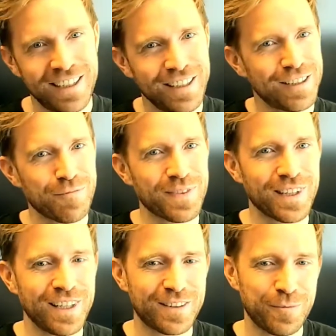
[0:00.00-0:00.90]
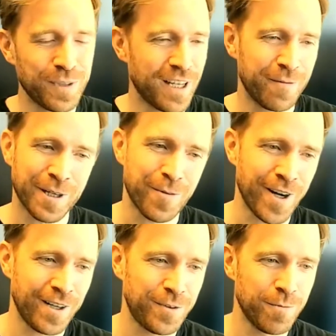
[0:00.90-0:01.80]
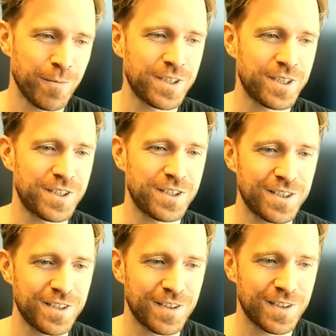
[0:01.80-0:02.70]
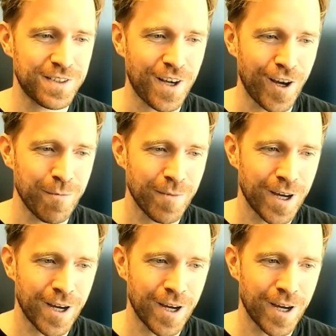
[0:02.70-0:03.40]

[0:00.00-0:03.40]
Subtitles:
But it would have required too much time